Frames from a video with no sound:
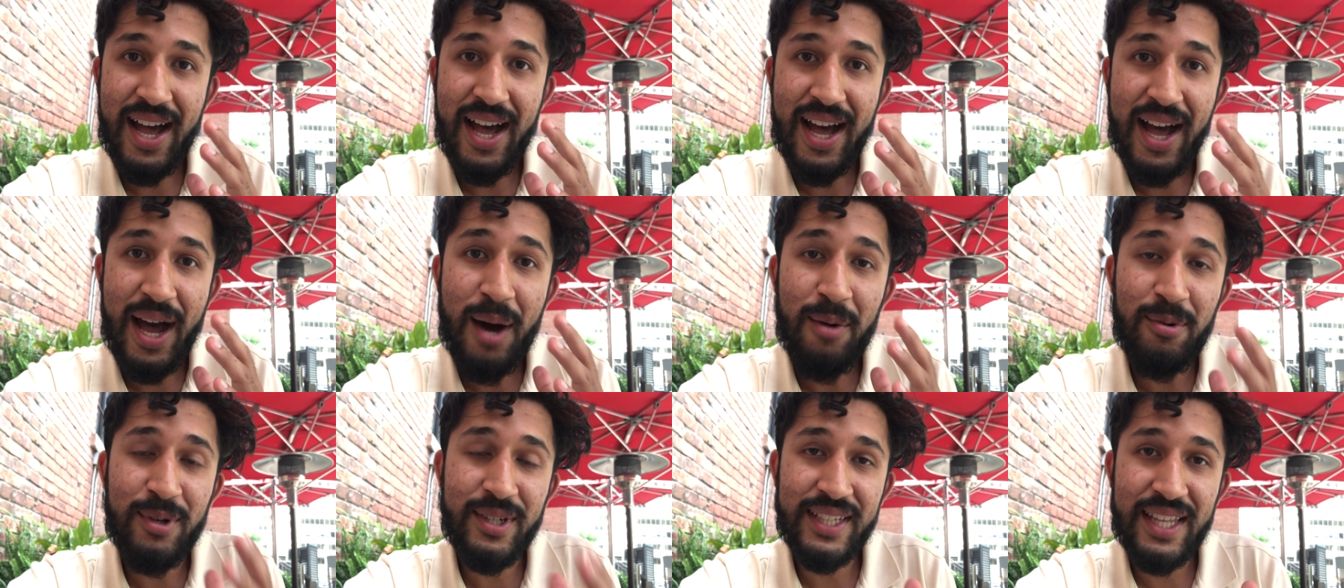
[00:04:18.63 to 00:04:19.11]

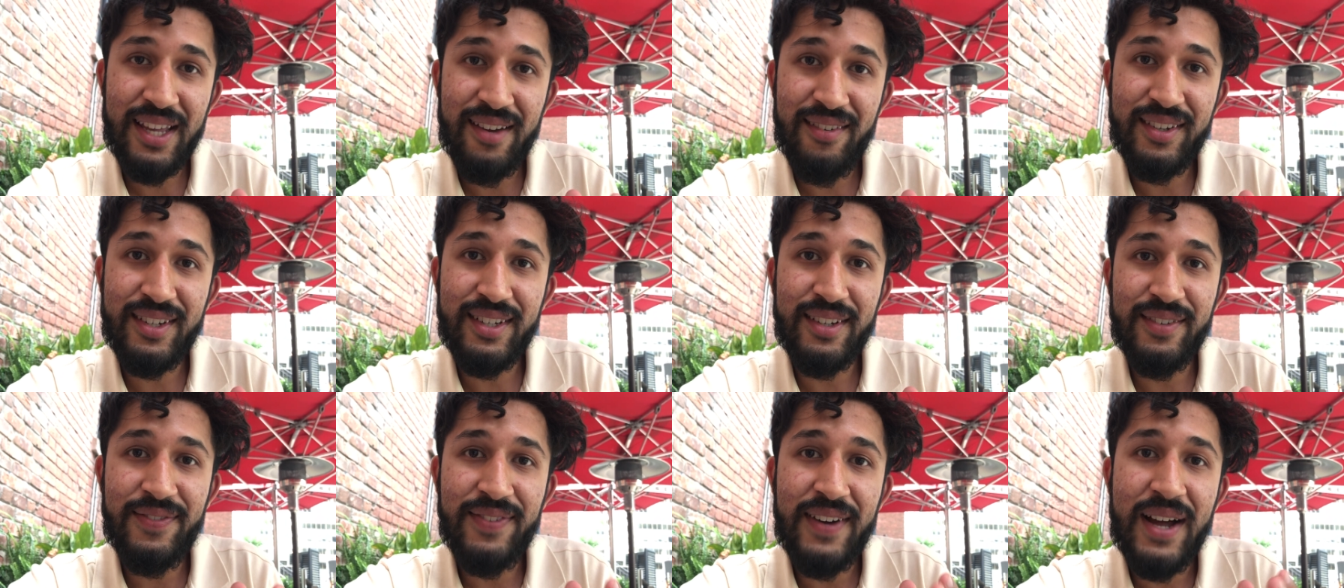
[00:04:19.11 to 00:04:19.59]
I would give it
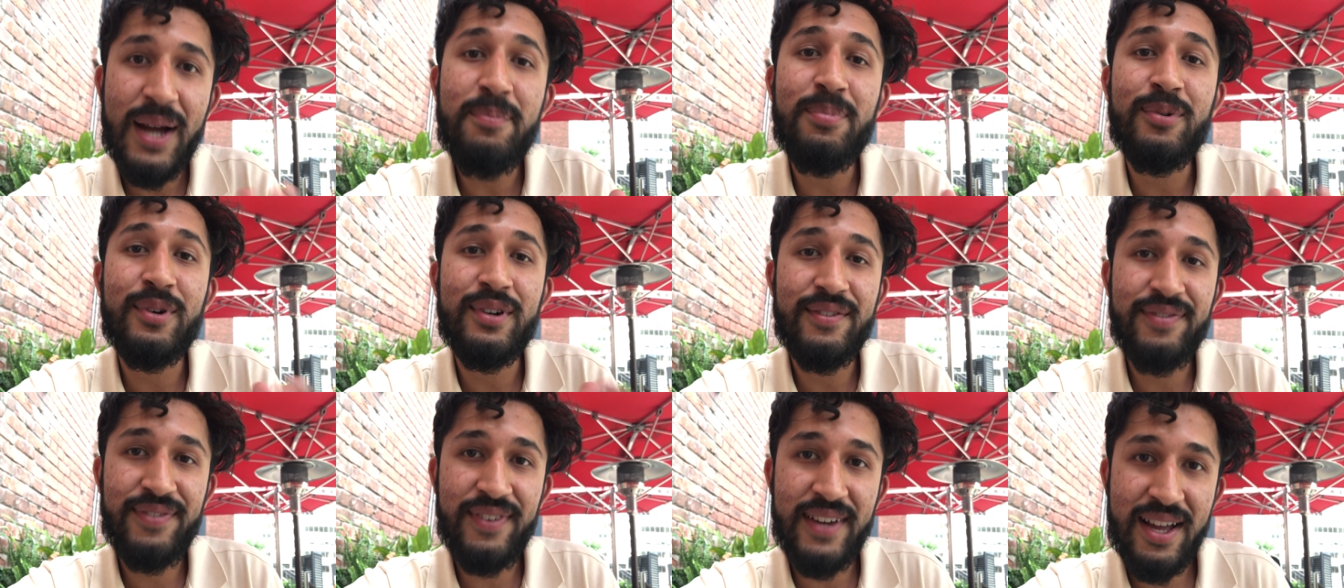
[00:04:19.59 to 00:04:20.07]
a
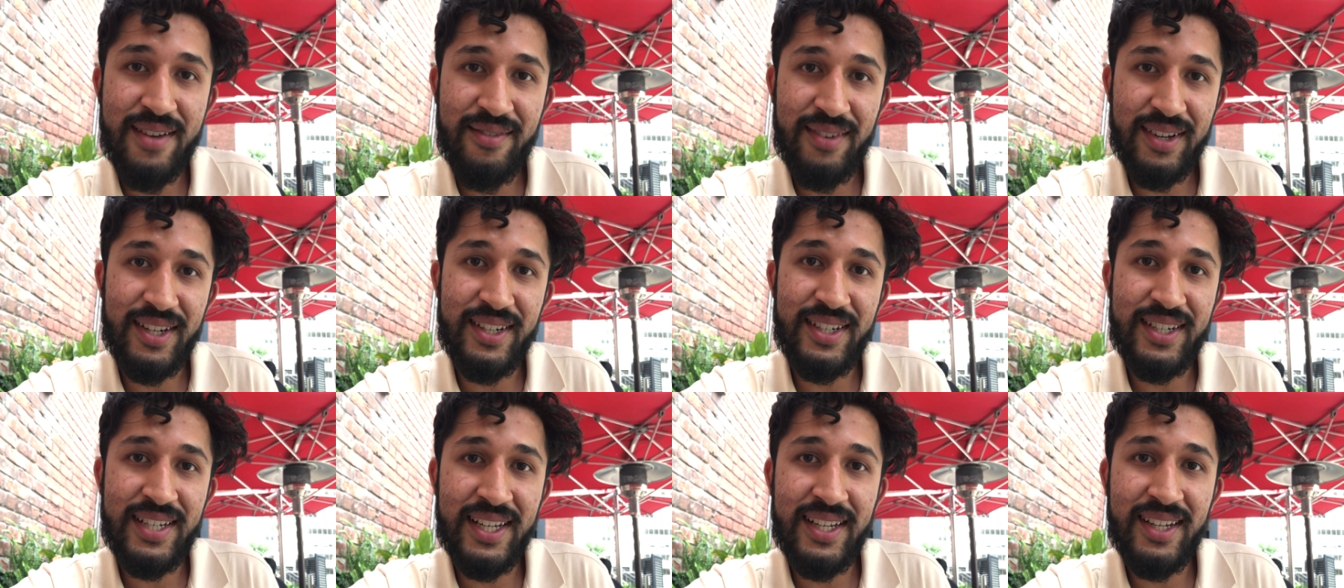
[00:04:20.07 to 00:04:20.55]
5.5 out
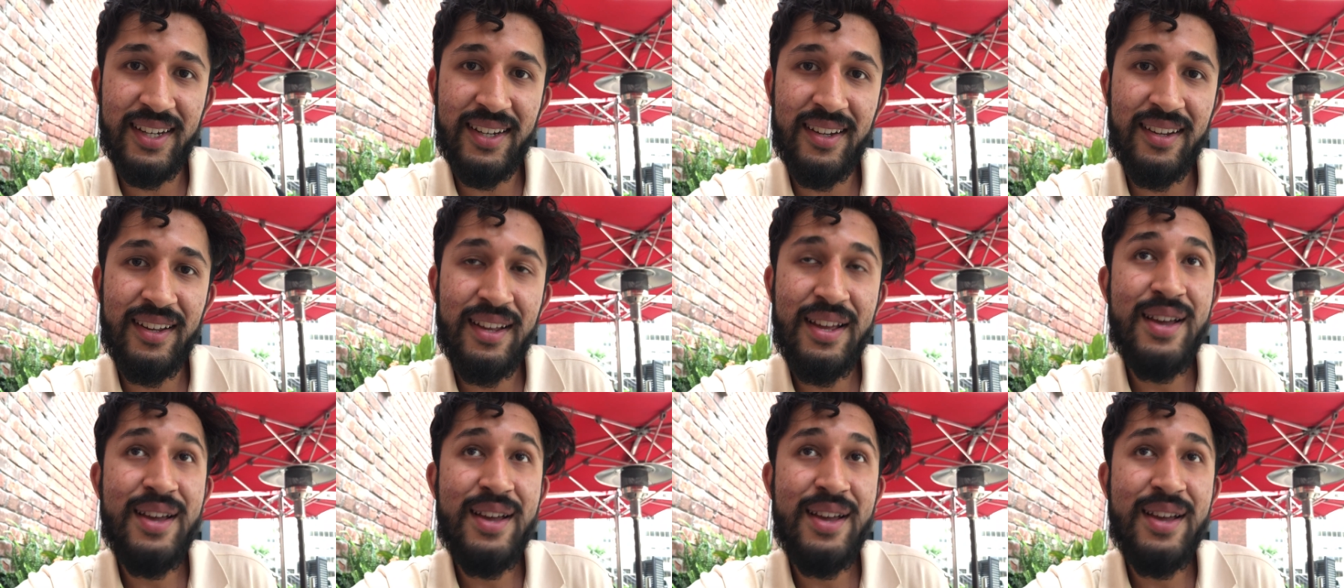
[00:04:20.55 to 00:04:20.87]
of 10.